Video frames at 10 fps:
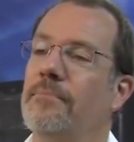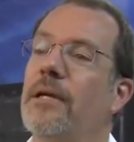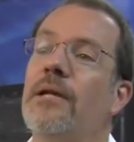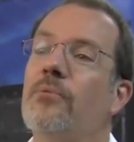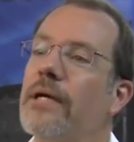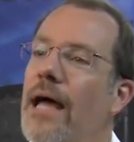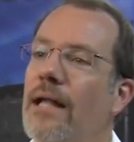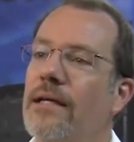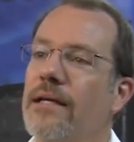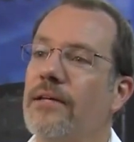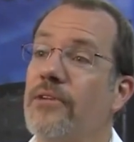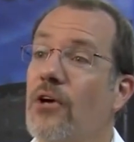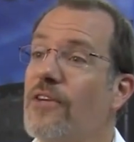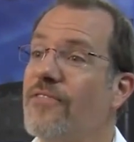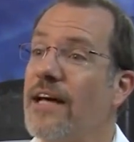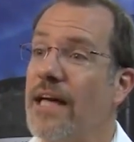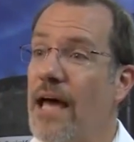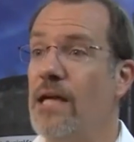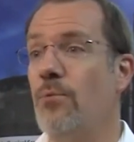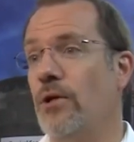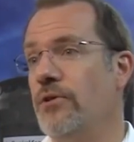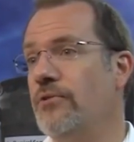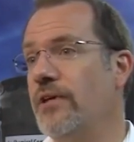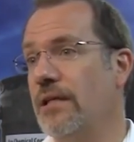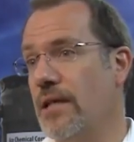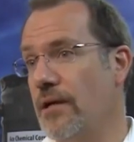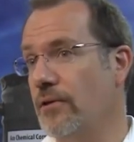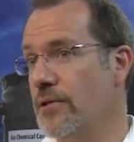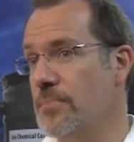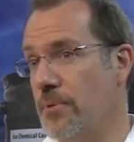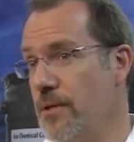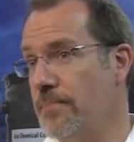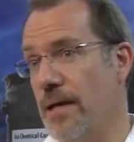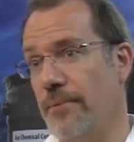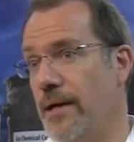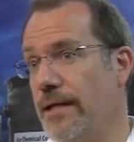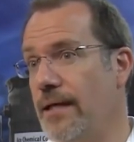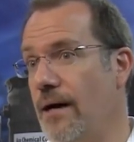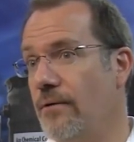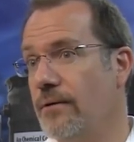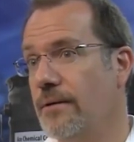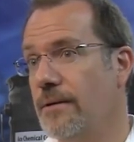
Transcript: But in reality, it's hard to find anyone using linerless print-apply right now.